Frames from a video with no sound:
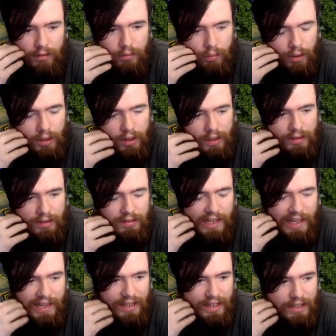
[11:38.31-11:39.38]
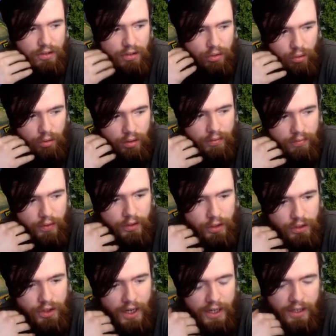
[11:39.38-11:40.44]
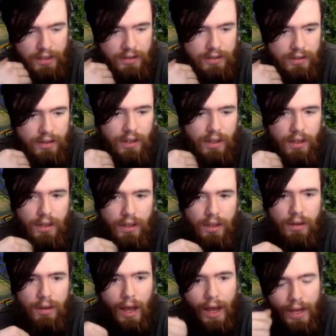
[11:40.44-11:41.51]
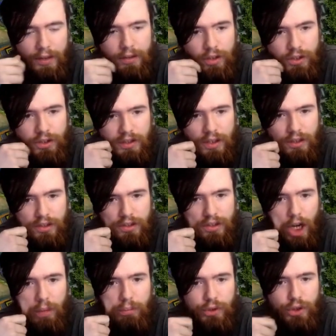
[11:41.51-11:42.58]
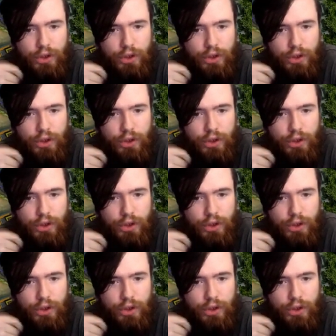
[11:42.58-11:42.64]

where it's like it's good in Thunder Dragons. Uh, it does still stop